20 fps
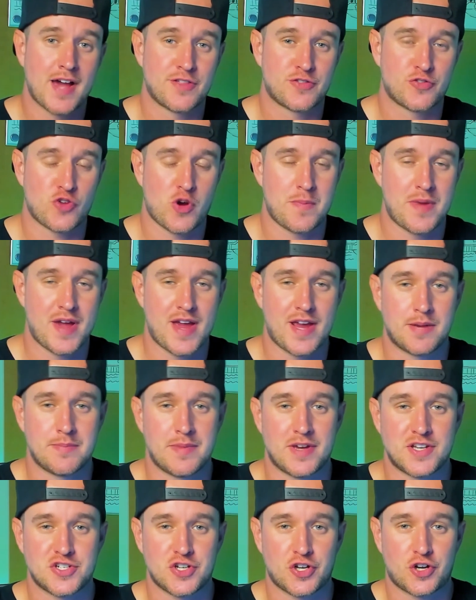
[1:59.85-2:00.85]
throughout my
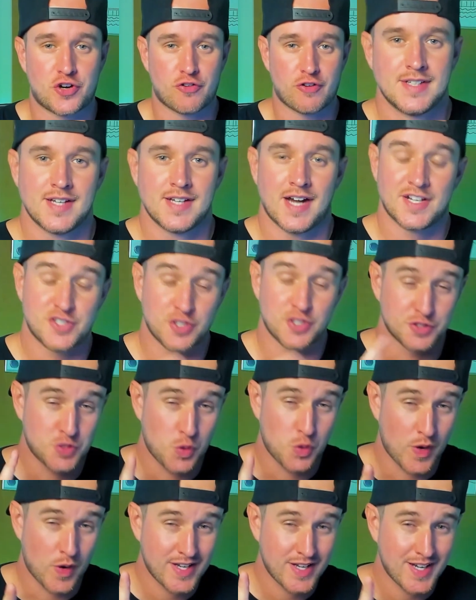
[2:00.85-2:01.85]
animation career until
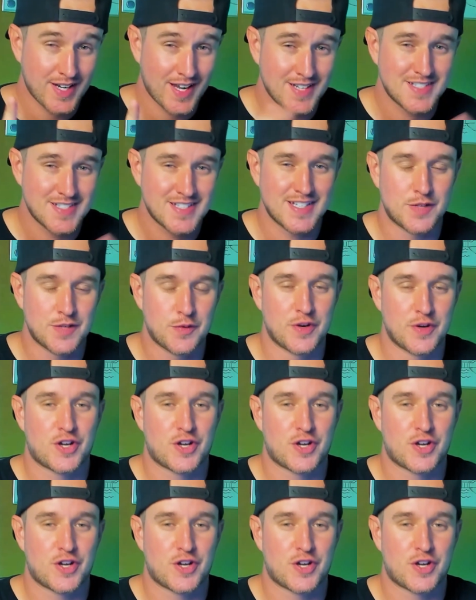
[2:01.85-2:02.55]
2019, when a